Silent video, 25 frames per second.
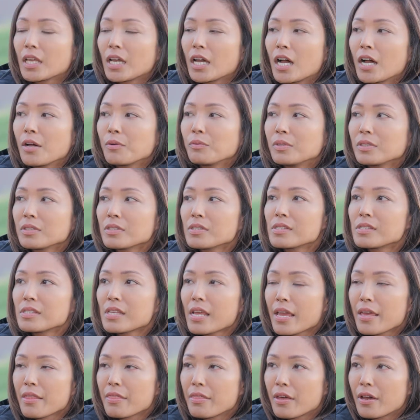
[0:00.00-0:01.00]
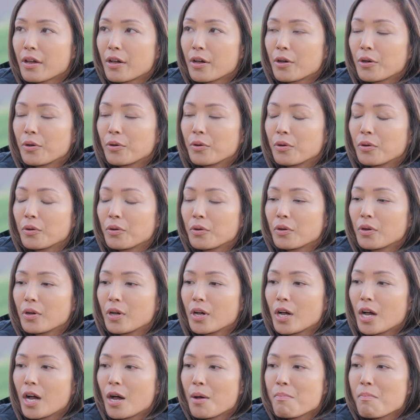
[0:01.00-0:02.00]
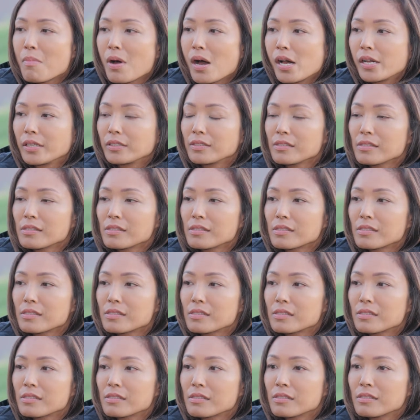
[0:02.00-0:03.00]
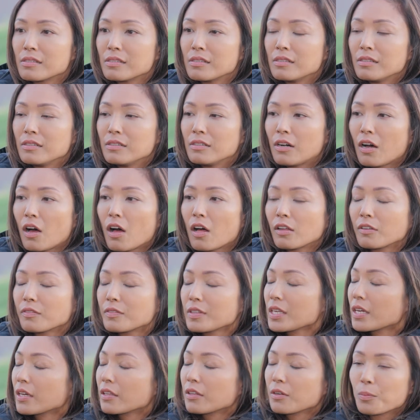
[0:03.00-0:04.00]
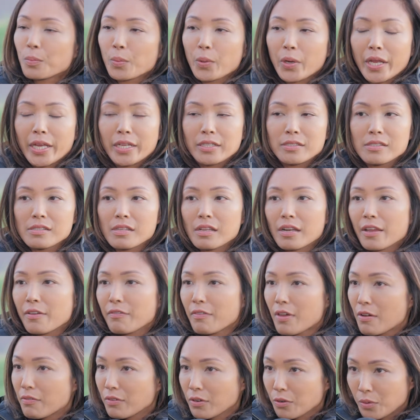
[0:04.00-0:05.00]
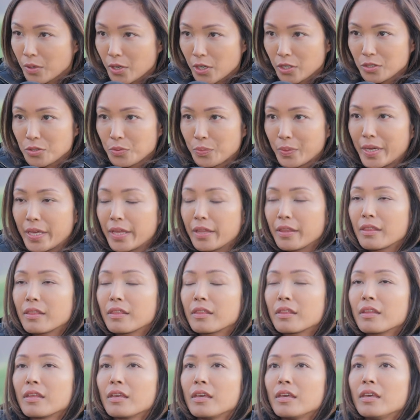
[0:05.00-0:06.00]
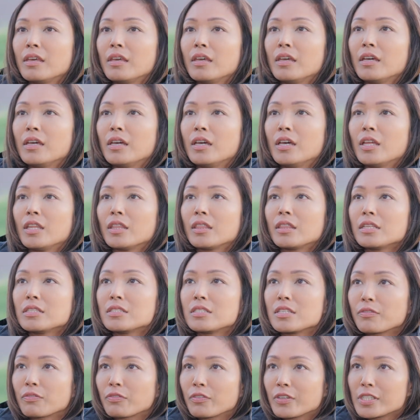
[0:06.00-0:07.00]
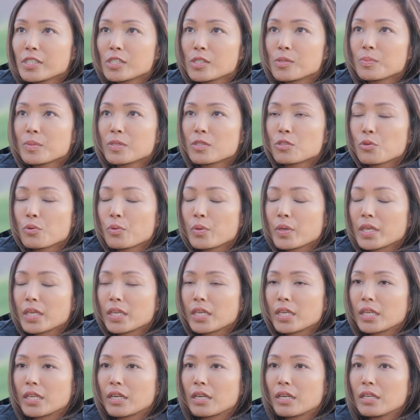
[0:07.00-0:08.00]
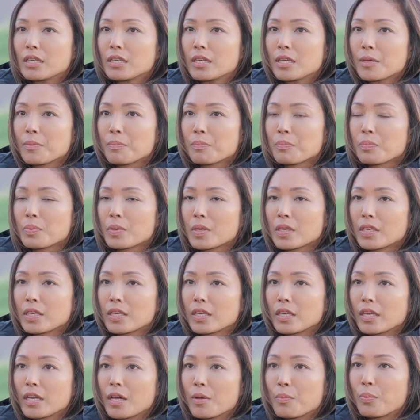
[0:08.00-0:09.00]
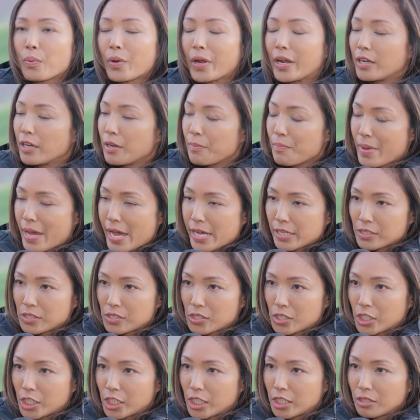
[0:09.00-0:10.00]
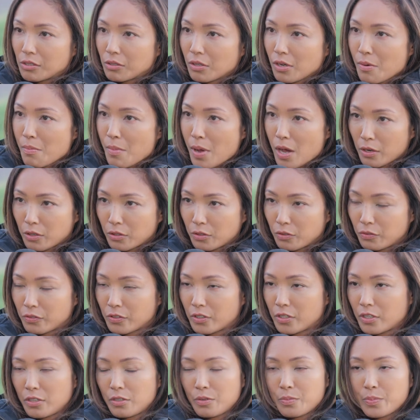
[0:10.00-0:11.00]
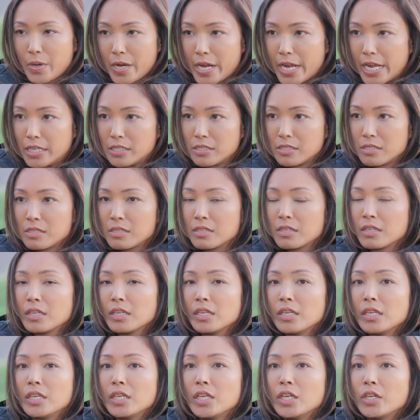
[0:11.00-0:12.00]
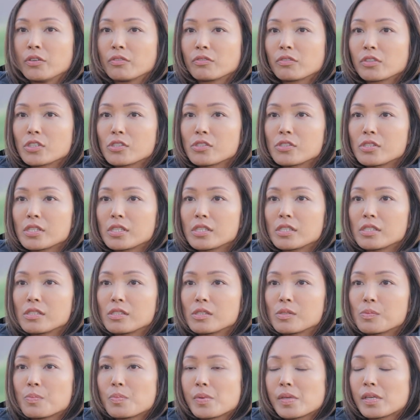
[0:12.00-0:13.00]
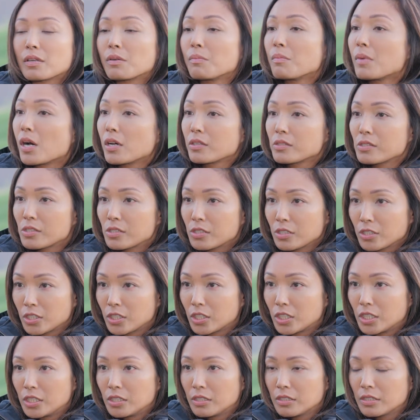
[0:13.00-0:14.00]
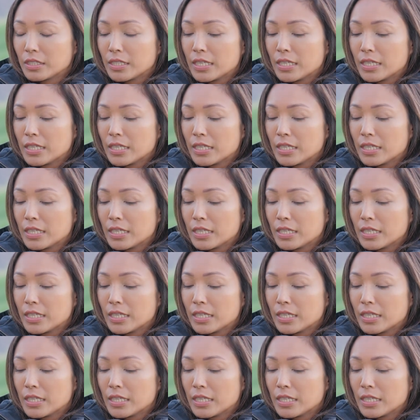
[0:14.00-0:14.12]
I will say, though, amongst all of the other brands that I've ever worked with, the difference between being a brand ambassador or a model for another brand versus being a Monster Girl